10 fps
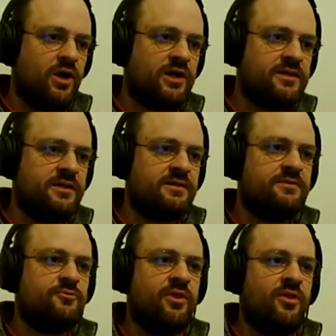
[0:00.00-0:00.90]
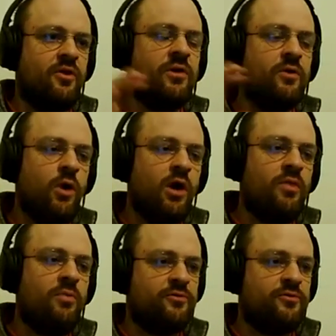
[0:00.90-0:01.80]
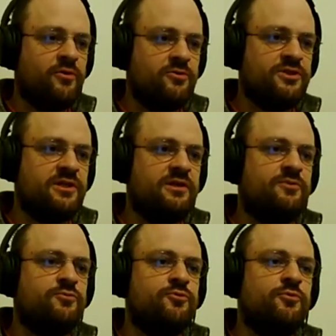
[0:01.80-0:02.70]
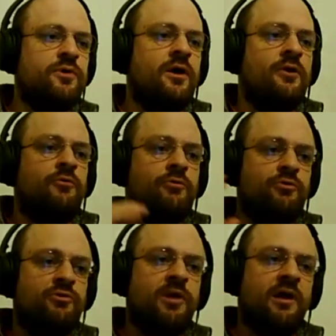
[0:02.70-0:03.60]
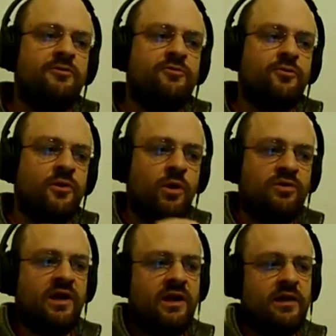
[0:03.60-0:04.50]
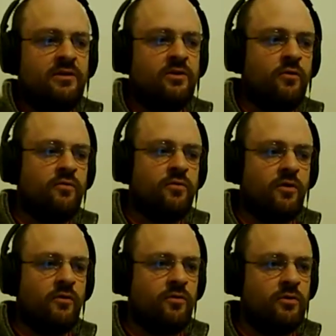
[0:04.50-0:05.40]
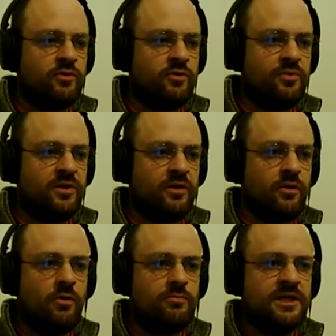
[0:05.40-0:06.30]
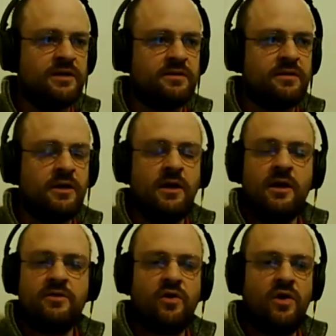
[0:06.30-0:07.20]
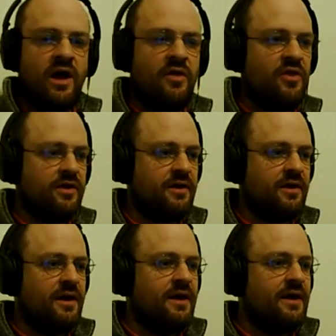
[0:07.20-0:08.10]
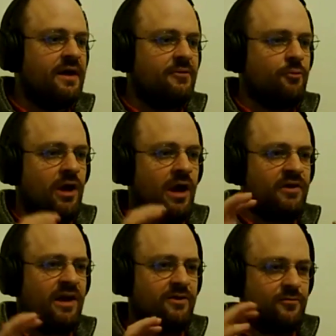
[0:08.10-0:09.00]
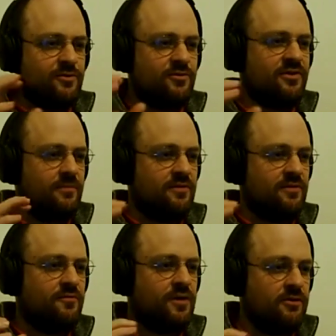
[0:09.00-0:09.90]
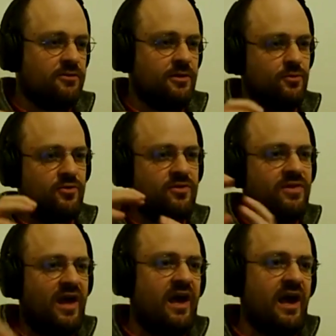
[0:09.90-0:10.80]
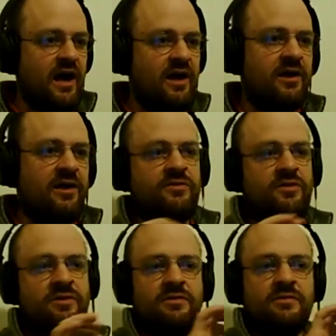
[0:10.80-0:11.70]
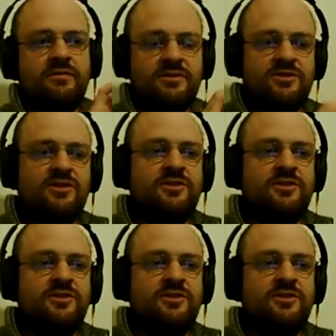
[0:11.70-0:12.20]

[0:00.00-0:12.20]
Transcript: practice with only one methodology that we would apply to only one kind of topic or object. So I think we have kind of the same difficulty both in AI and in